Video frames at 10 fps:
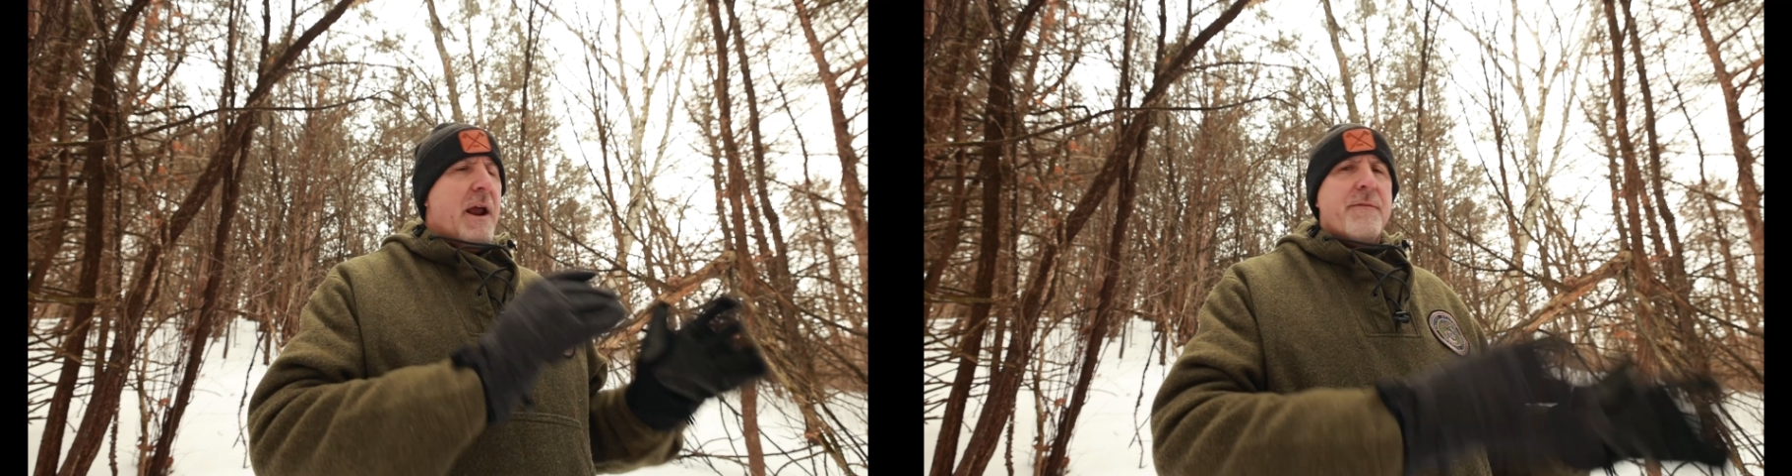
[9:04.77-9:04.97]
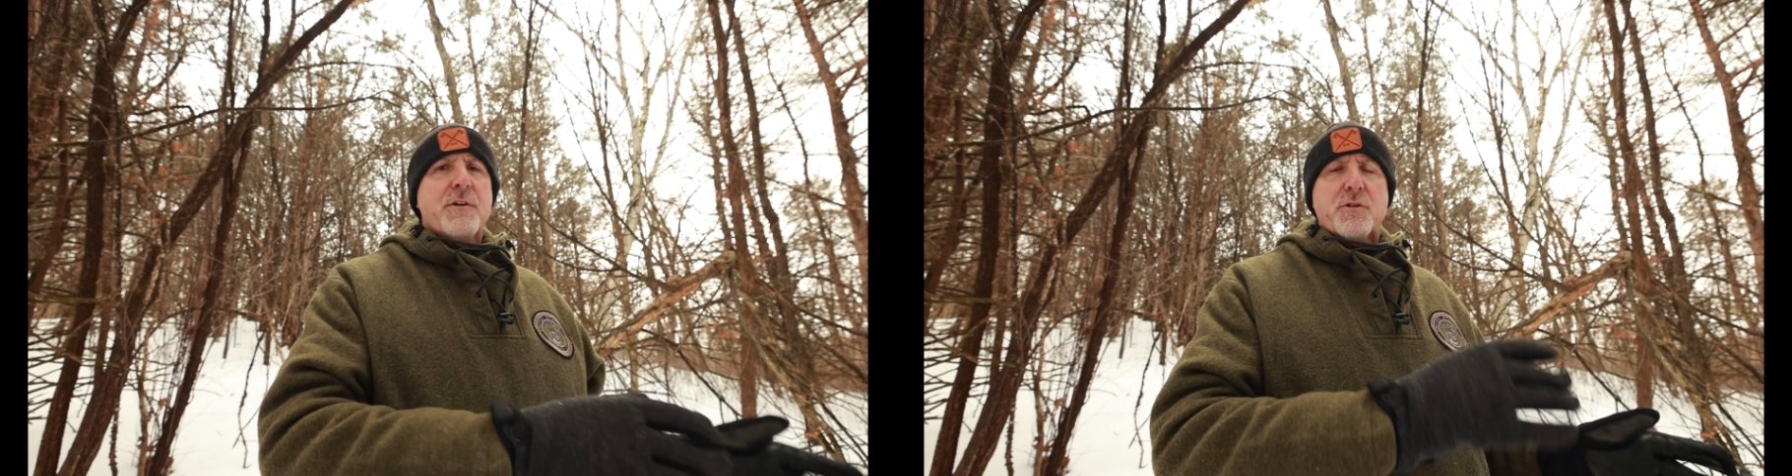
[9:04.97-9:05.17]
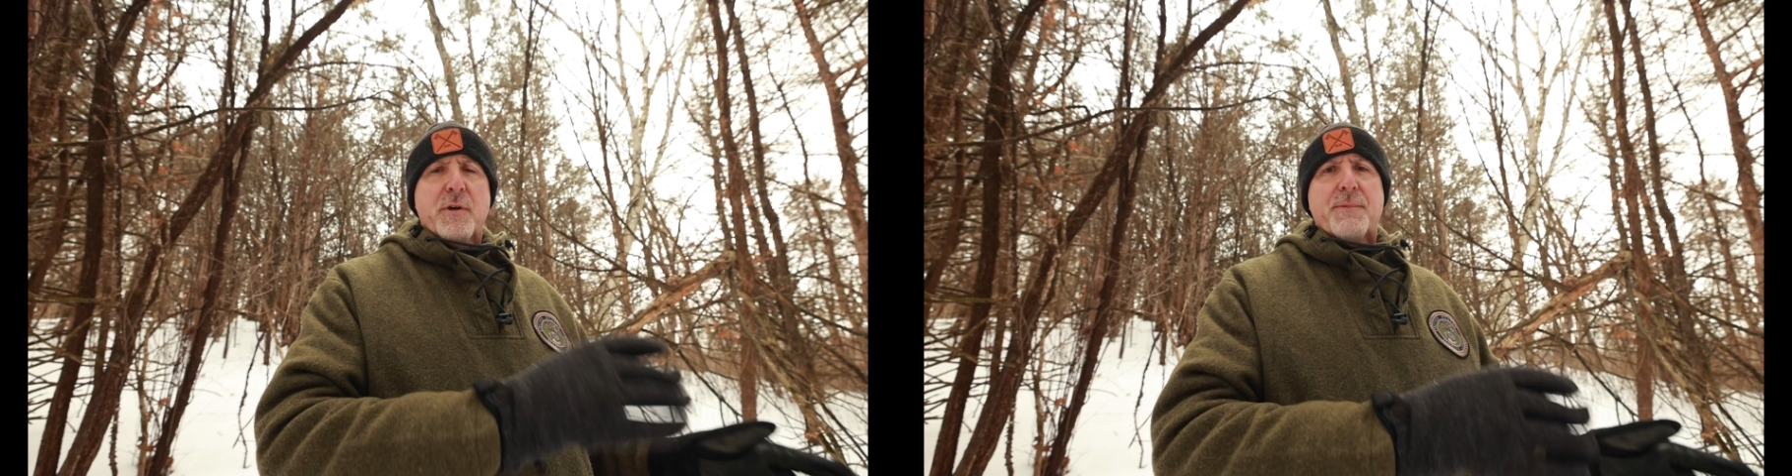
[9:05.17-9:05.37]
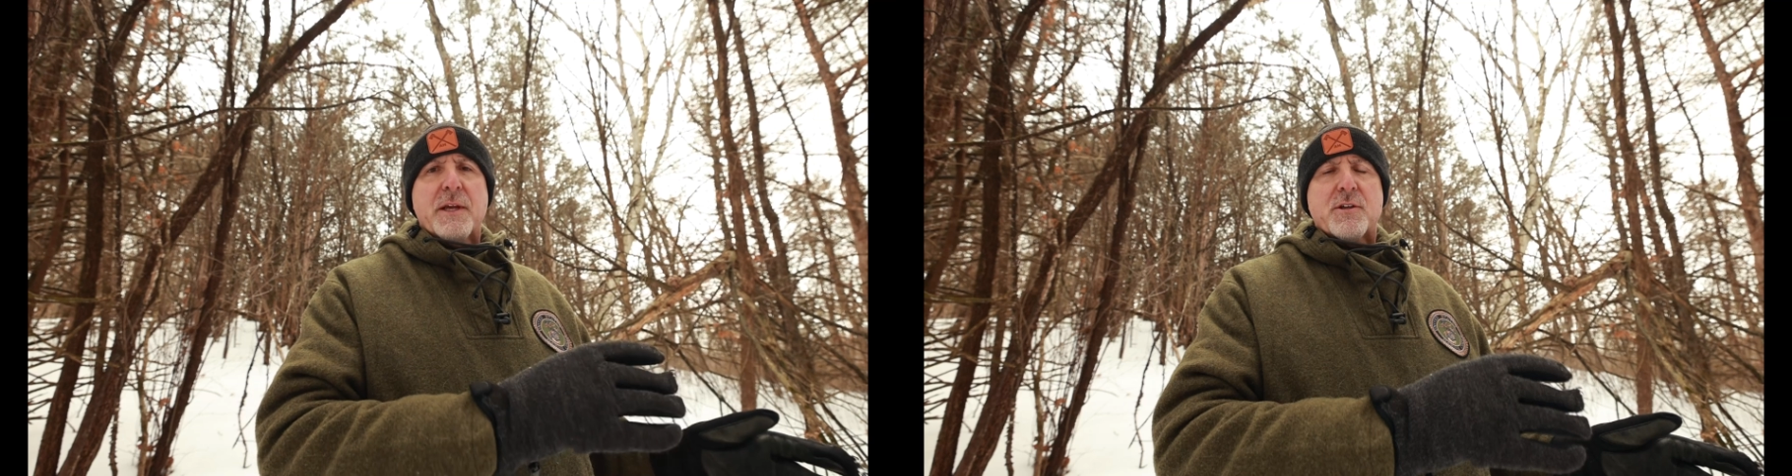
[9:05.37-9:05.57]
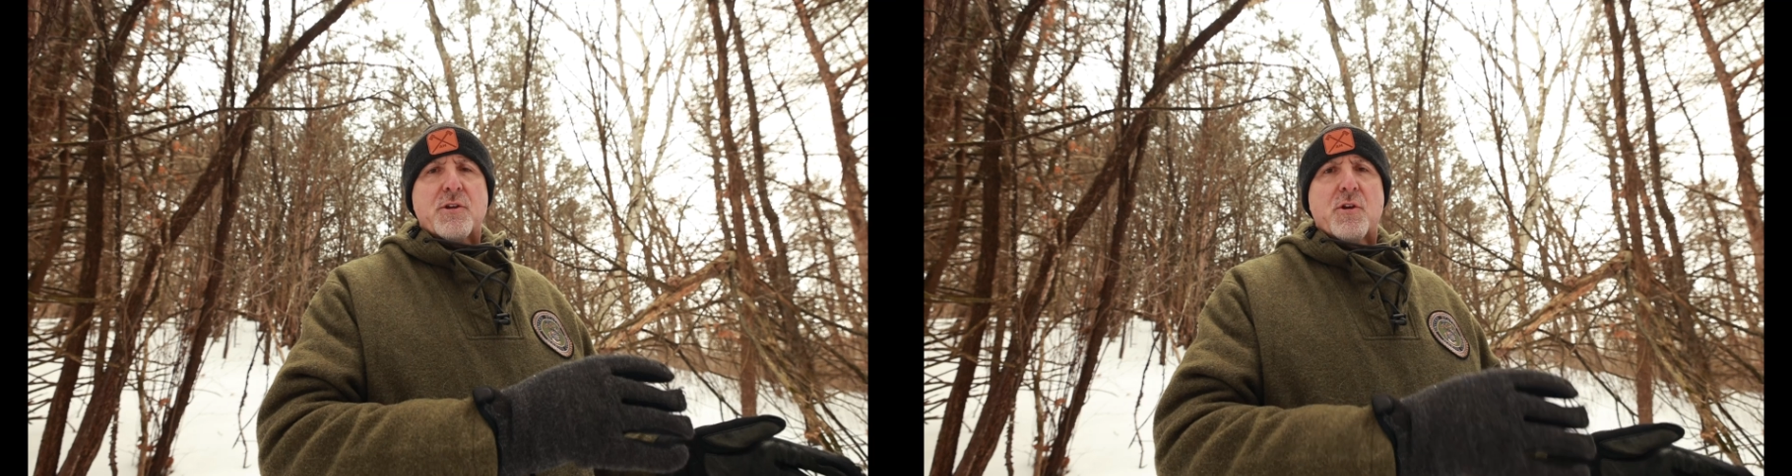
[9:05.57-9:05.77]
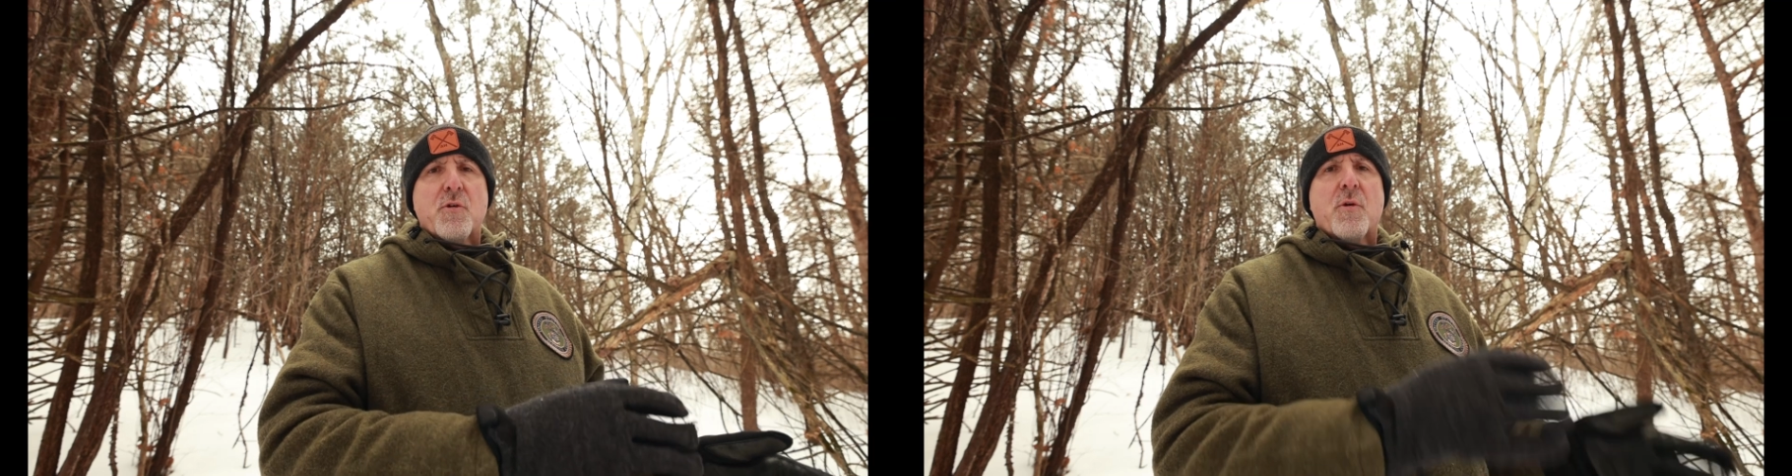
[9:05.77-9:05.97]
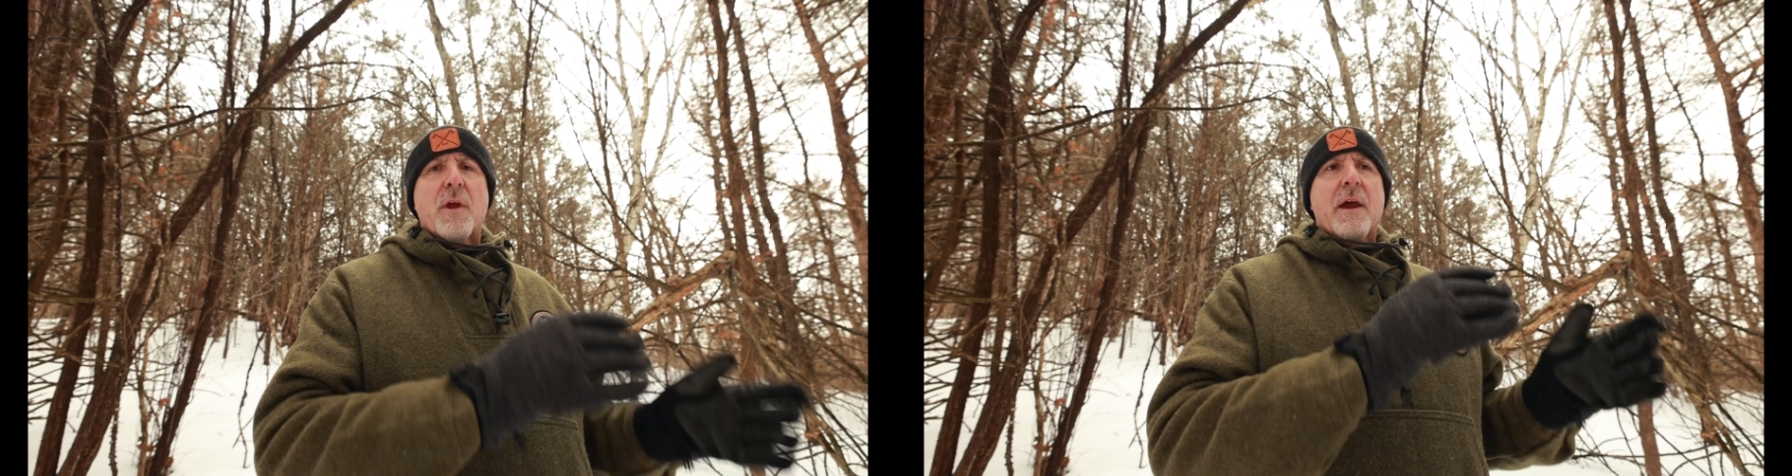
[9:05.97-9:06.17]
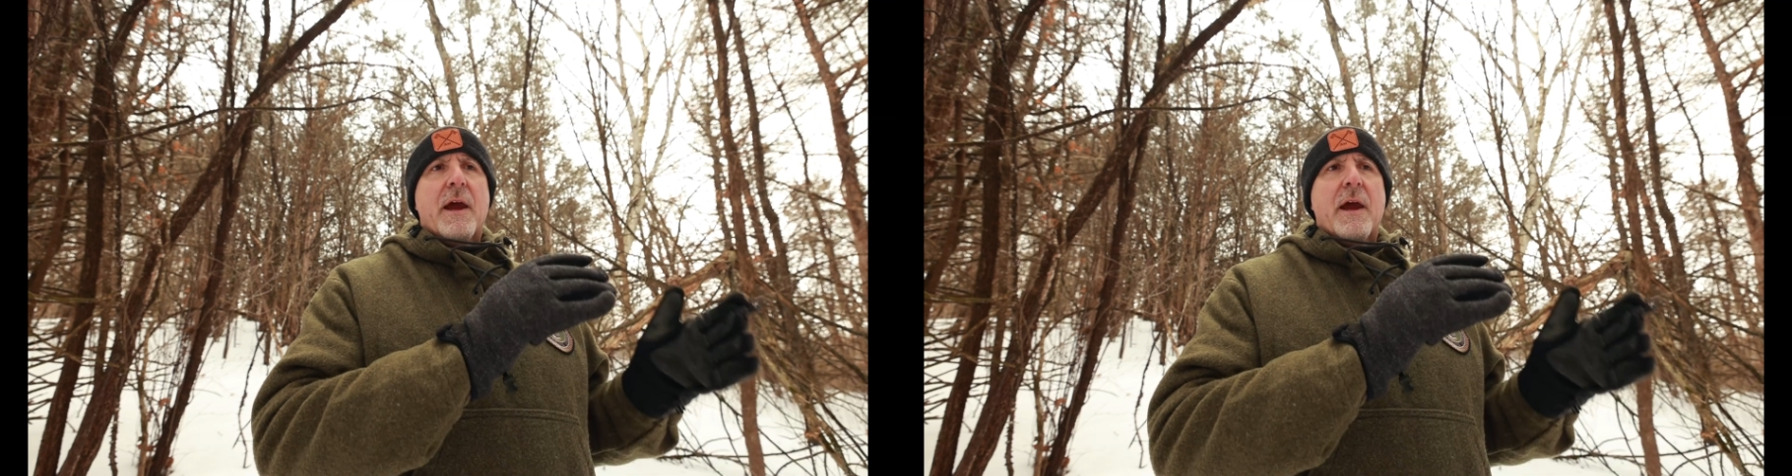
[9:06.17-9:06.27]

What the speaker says: every trip that you do,